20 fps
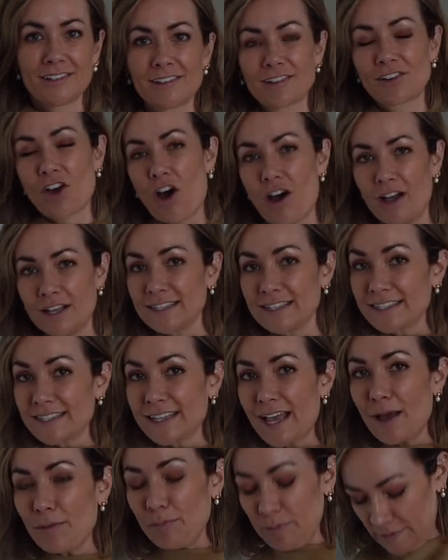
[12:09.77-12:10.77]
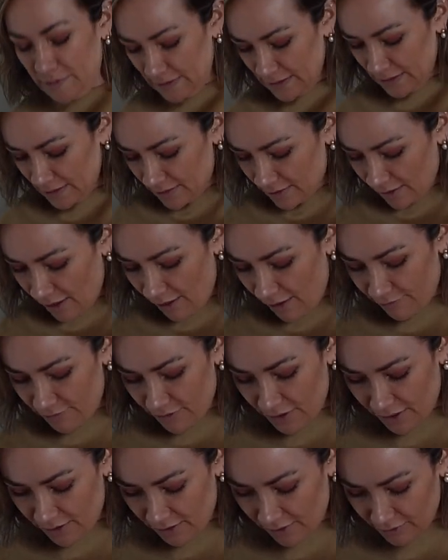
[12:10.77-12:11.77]
concept of
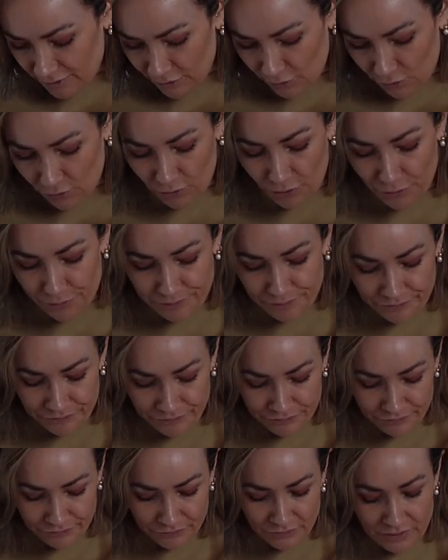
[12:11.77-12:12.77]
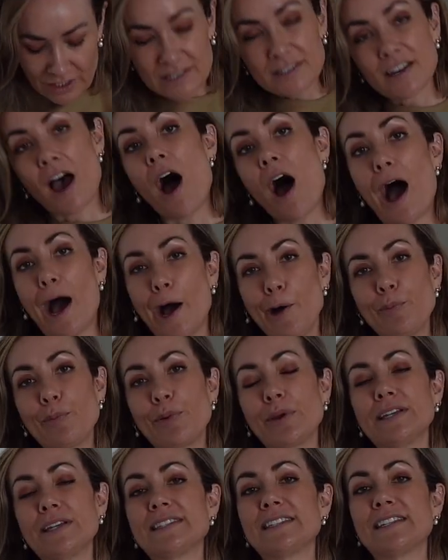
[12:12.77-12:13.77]
a little top.
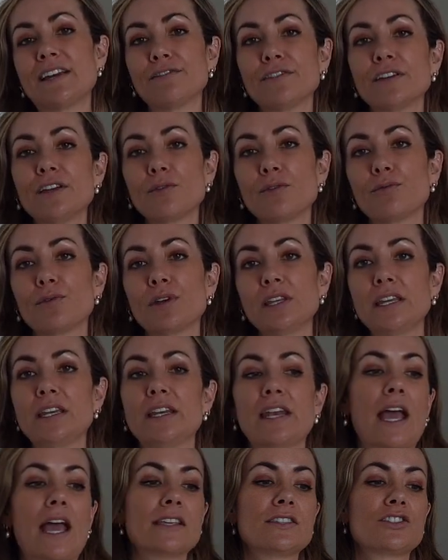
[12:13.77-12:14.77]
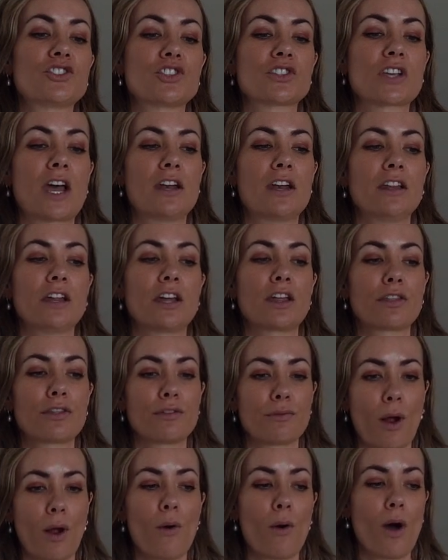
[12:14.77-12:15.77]
It's definitely a really nice, just kind of like
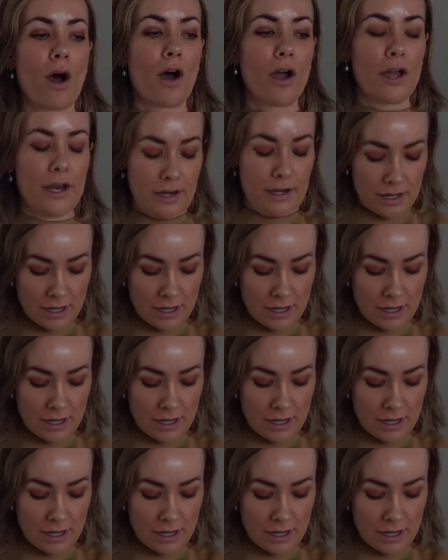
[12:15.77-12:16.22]
throw on.